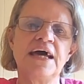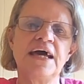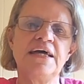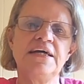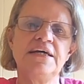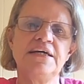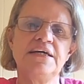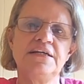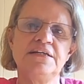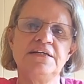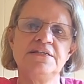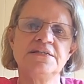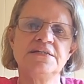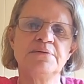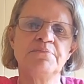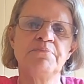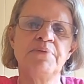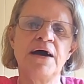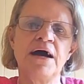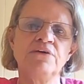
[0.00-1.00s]
day, it is
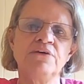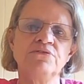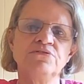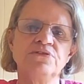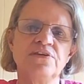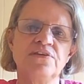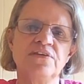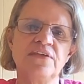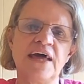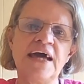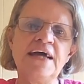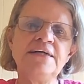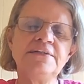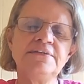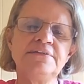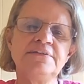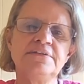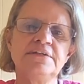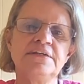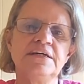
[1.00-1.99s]
about
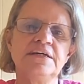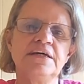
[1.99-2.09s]
that,